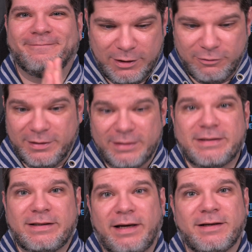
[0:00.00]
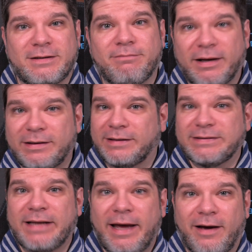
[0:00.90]
Now this test bed
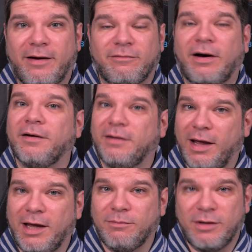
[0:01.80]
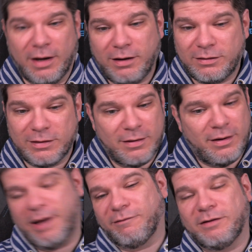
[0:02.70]
doesn't have a name yet.
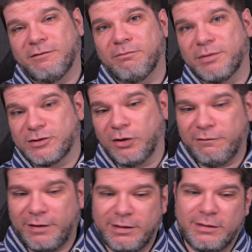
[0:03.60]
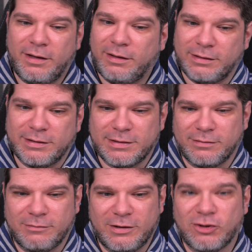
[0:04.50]
I haven't even personified it yet. It
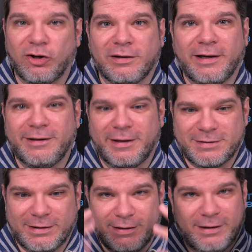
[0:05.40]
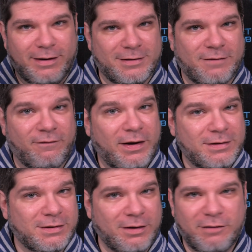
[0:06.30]
doesn't, it's not like Desta that it has a
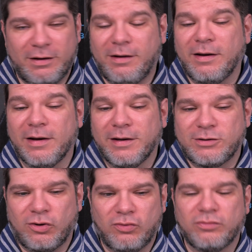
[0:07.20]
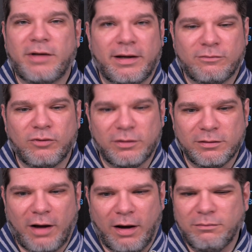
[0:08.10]
face and everything. So that
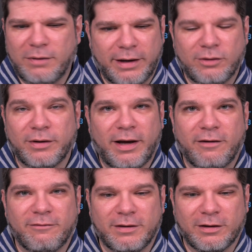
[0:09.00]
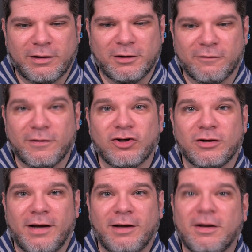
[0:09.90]
will come. I don't have a clear
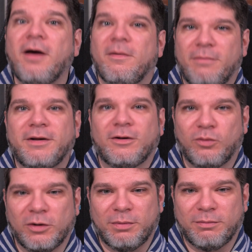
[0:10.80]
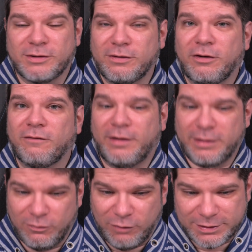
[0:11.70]
vision yet, but it will be
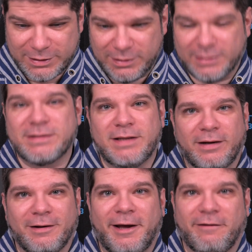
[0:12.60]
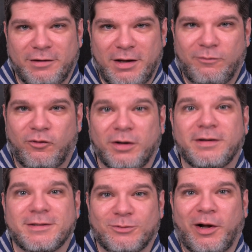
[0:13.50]
personified. And once it does, then I'll have a name for it
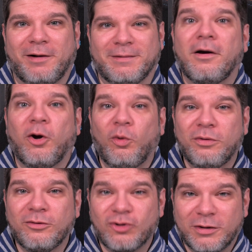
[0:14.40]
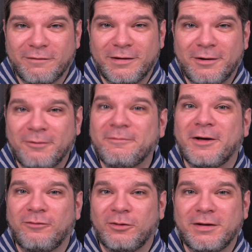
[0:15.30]
as well. I hope you enjoyed the video.
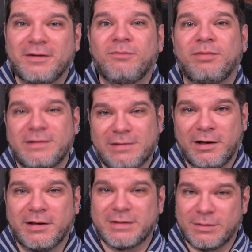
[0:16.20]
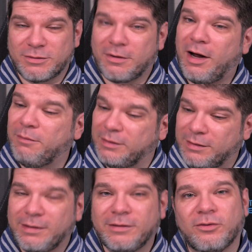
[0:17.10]
If you did, please like and subscribe and
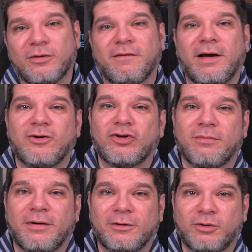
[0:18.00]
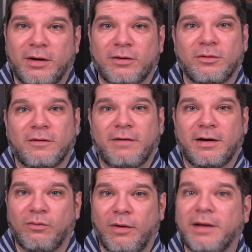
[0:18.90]
ding the notification bell to get
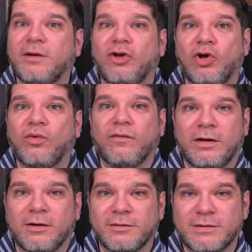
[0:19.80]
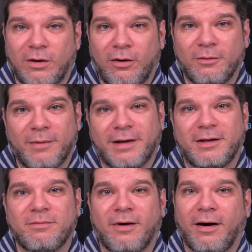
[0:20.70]
notified when new videos on my
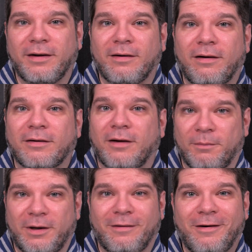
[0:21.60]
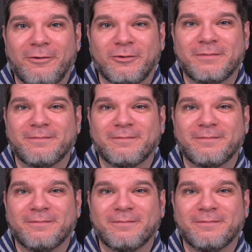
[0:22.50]
deep guide are coming out.